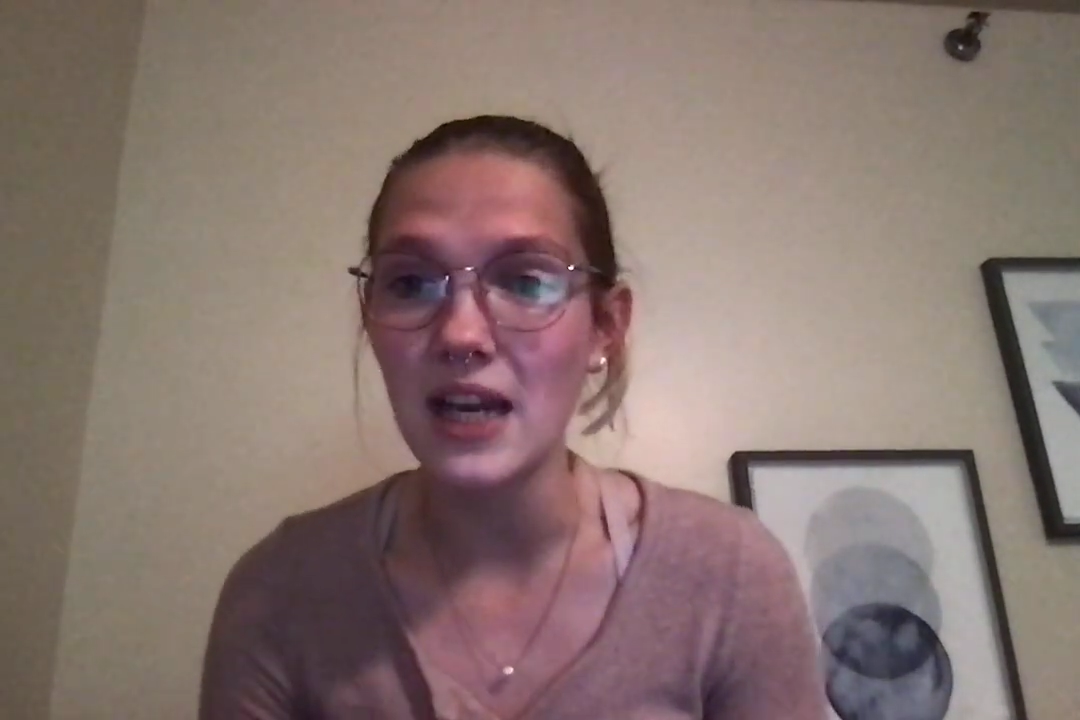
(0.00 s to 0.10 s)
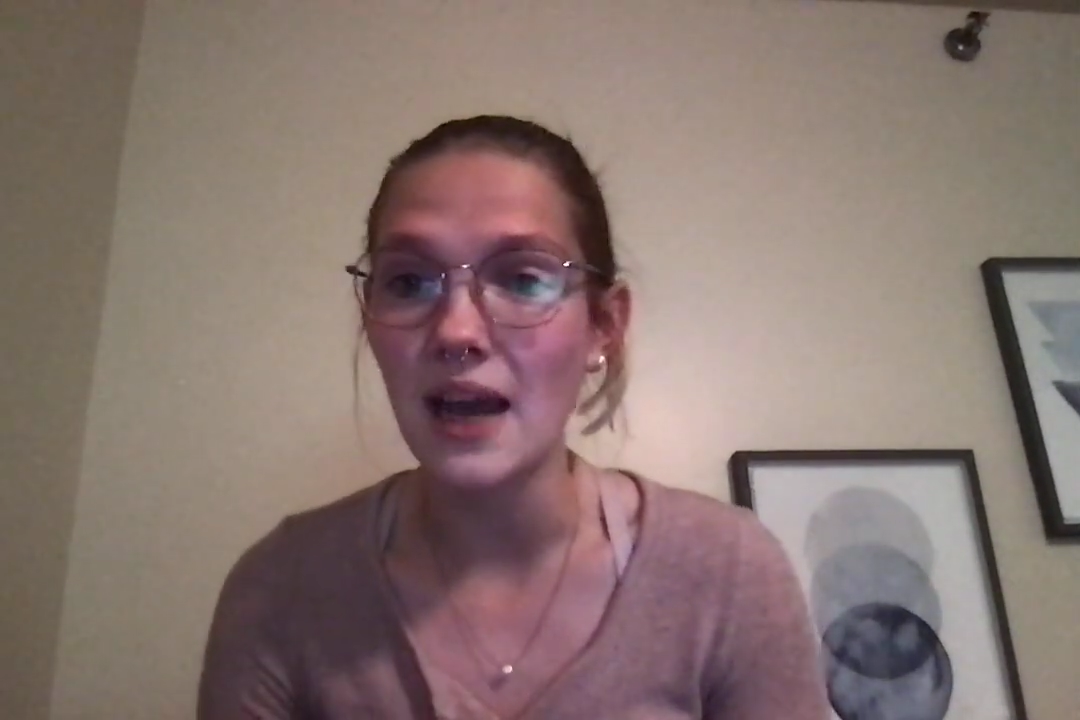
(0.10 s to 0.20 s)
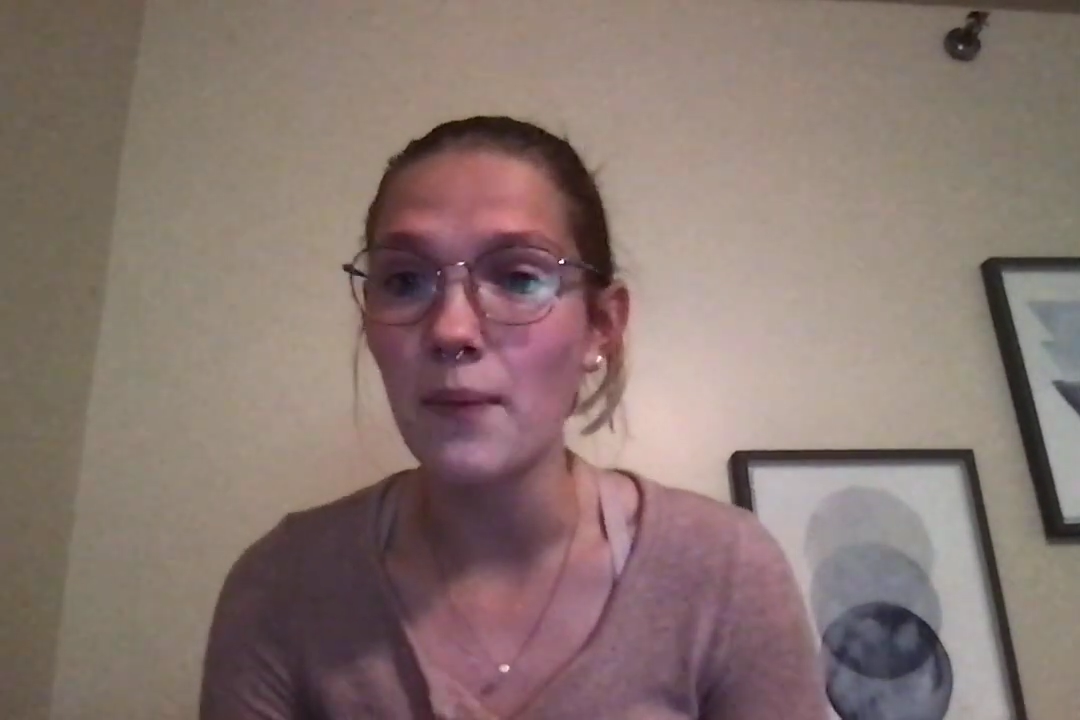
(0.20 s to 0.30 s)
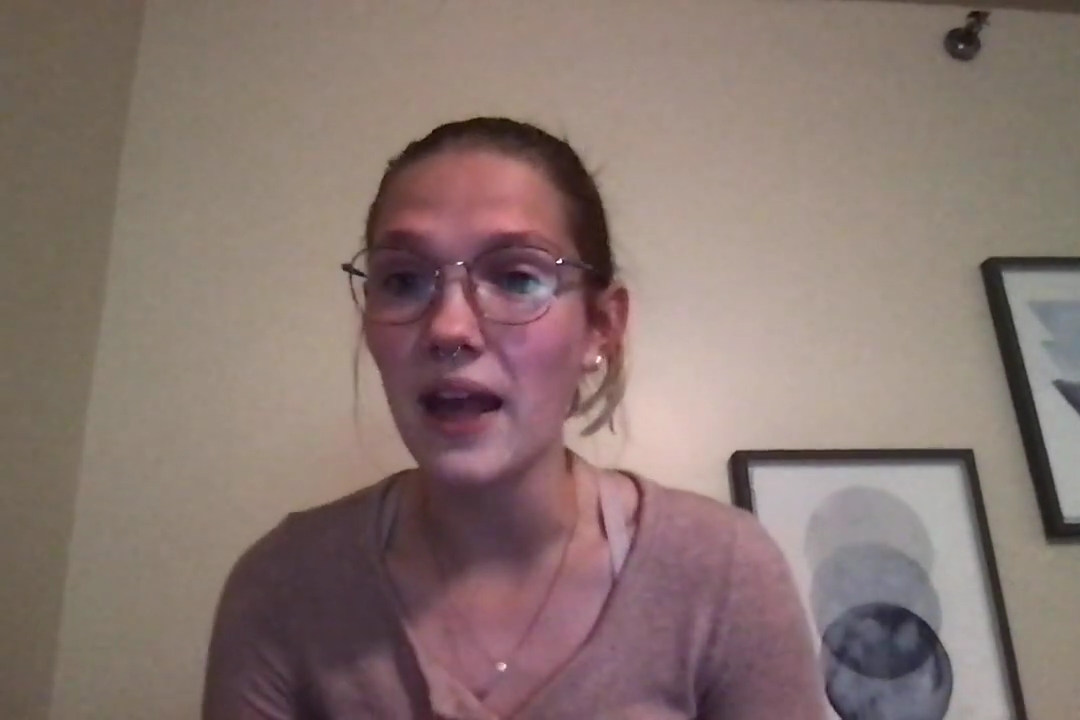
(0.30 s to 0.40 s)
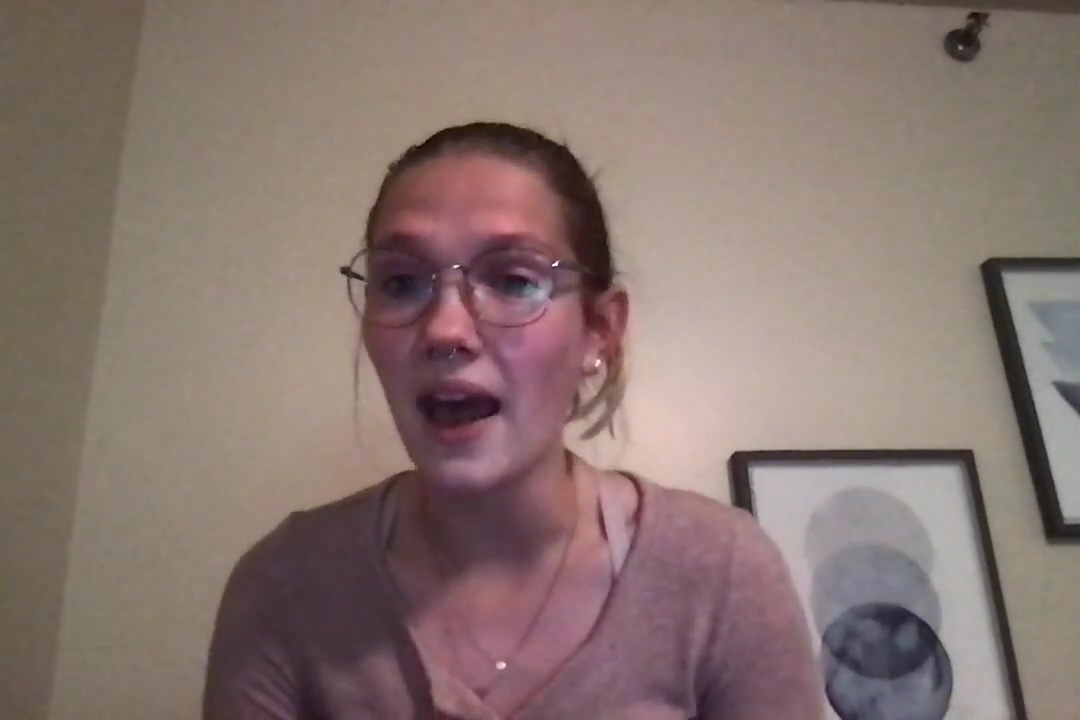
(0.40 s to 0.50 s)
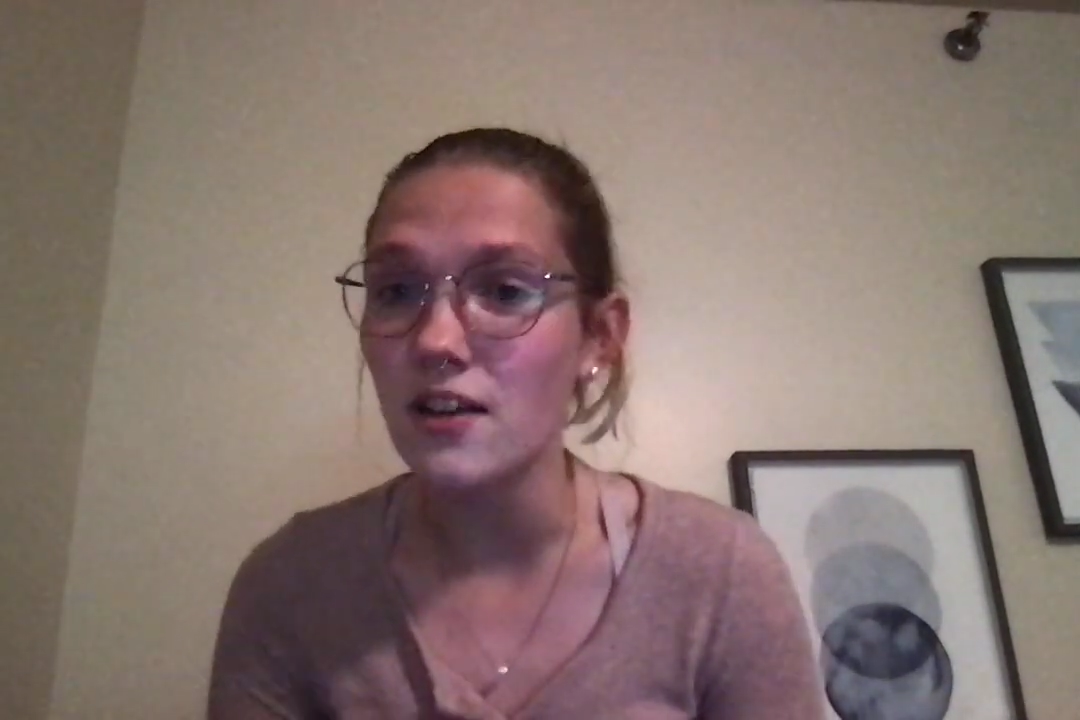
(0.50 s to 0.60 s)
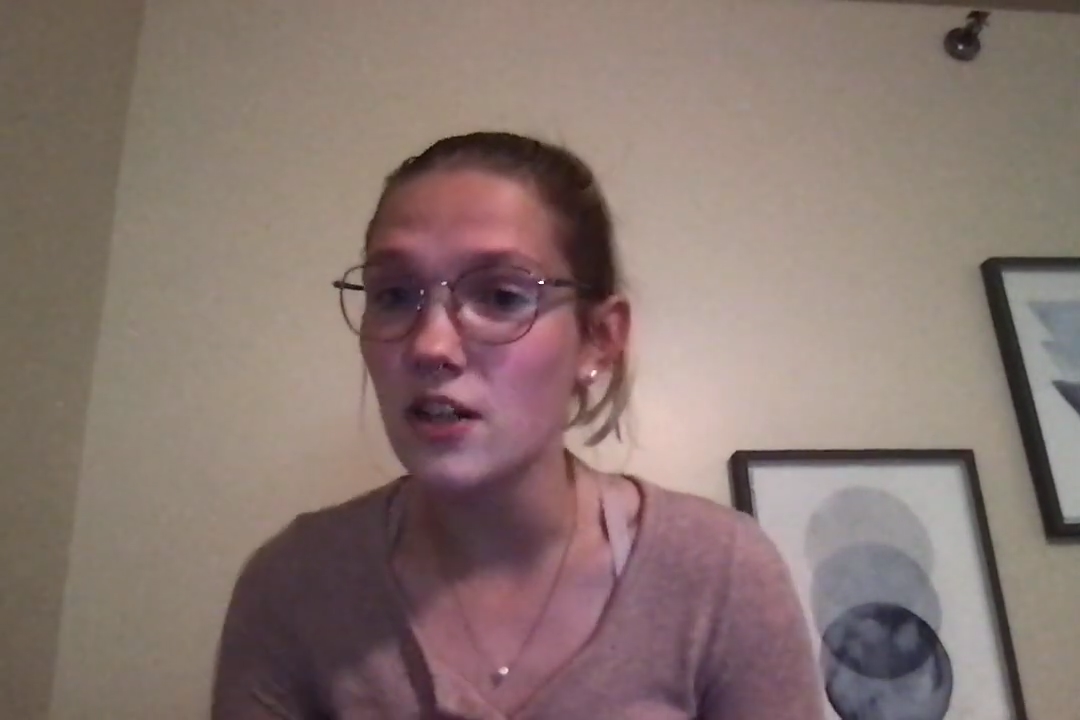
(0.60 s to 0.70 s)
and we asked our